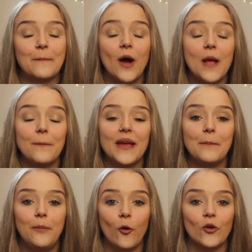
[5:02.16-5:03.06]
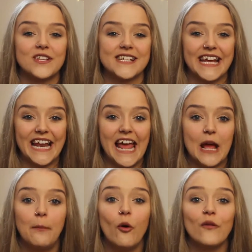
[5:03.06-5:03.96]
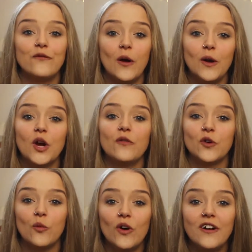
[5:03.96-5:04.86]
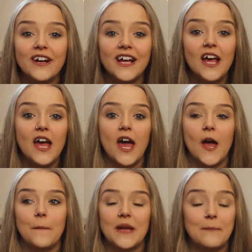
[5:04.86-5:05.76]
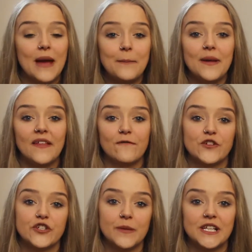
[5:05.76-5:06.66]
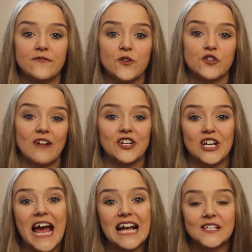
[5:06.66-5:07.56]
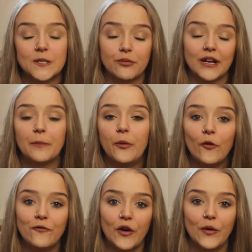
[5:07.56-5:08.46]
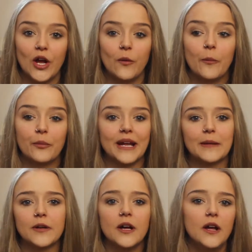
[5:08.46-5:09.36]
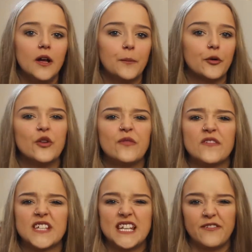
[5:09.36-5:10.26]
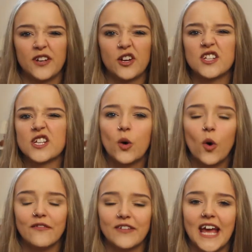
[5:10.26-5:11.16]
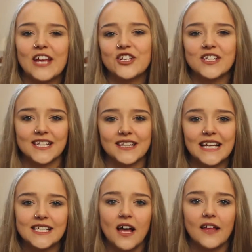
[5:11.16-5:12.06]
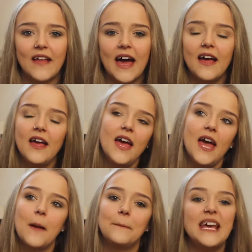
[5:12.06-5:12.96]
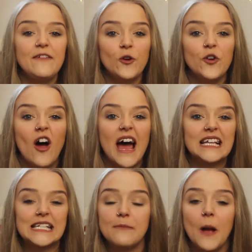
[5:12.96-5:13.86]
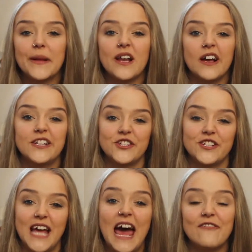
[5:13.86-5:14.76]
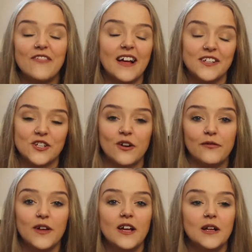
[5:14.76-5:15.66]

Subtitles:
it might be important to collate a portfolio of your work. It may be that for some interviews you're actually asked to bring a portfolio or bring proof of certificates and qualifications and things like that, but if you're not asked, it might be nice just to have that stuff